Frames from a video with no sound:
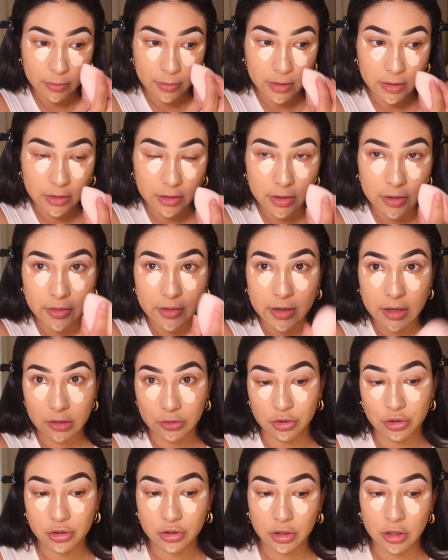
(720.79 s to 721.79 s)
Blender, and then I'll
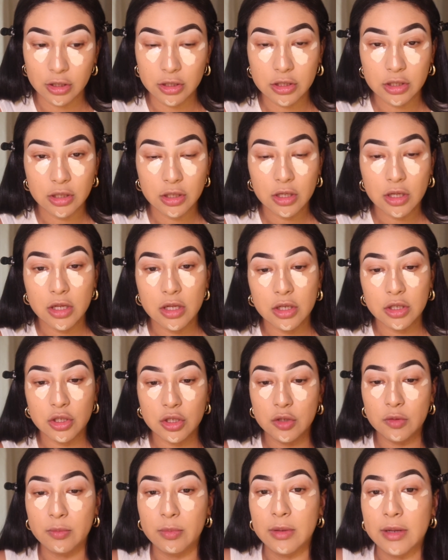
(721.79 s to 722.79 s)
just start
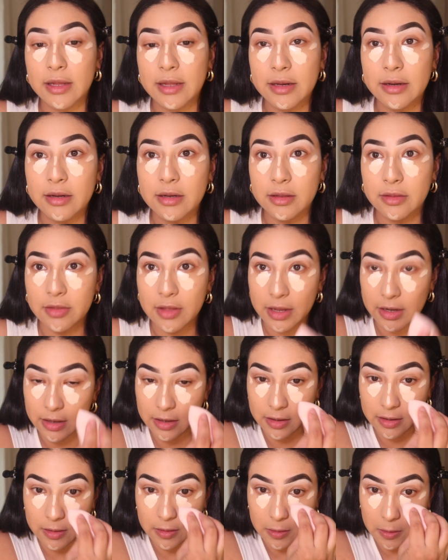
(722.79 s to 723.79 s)
to blend that
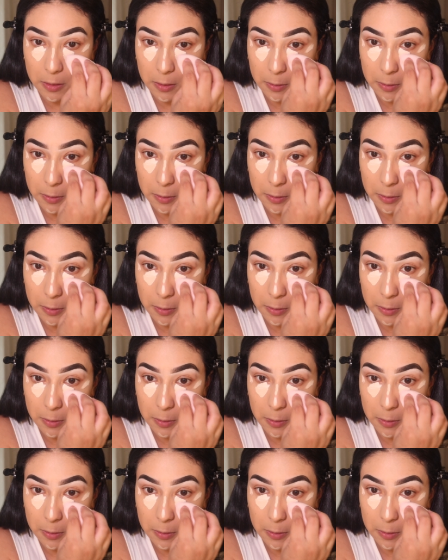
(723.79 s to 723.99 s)
in.